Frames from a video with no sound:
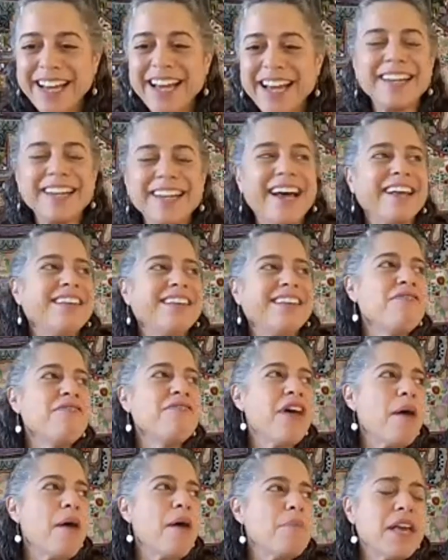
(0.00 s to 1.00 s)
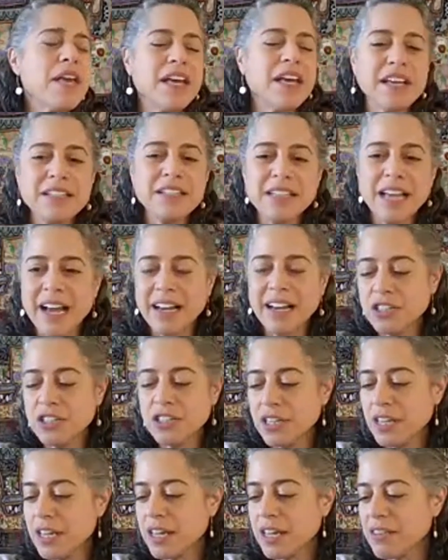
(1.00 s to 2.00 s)
And I love that because
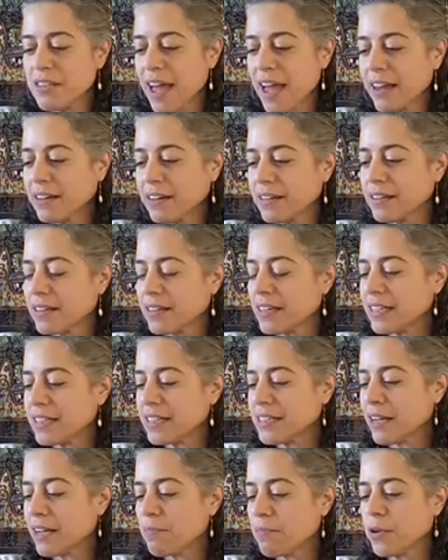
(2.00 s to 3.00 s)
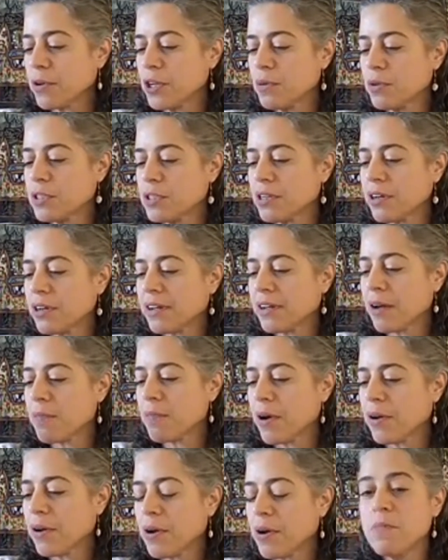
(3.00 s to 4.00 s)
actually, in that example, you were talking
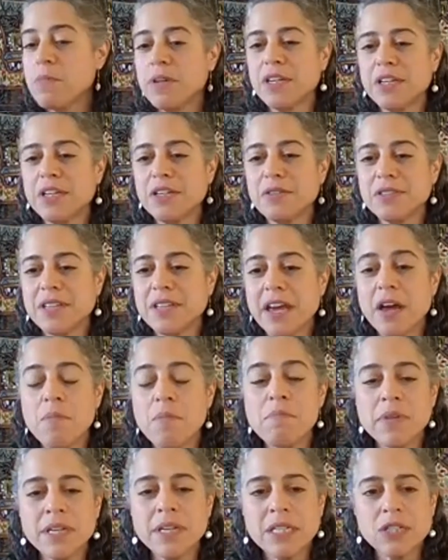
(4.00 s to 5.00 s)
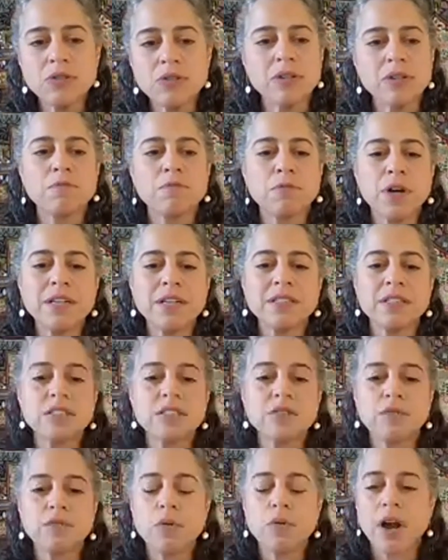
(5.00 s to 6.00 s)
about, um, you say, a ministry of
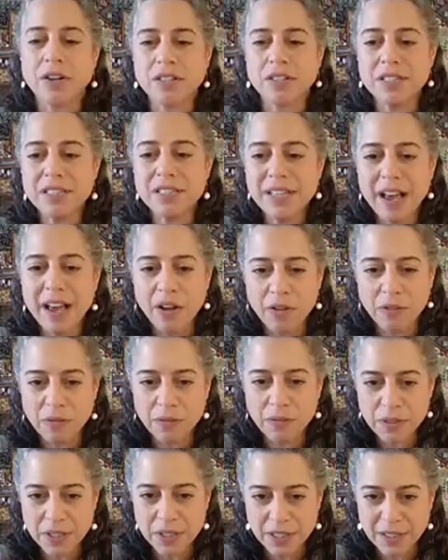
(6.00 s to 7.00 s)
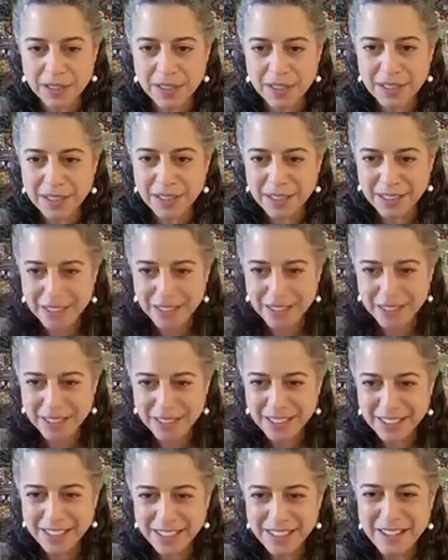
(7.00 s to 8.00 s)
presence for ourselves
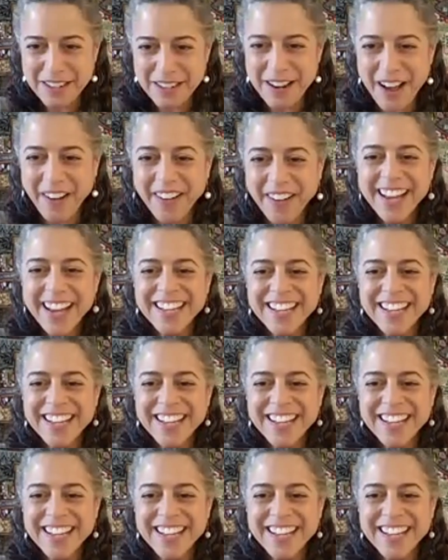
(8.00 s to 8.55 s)
you know,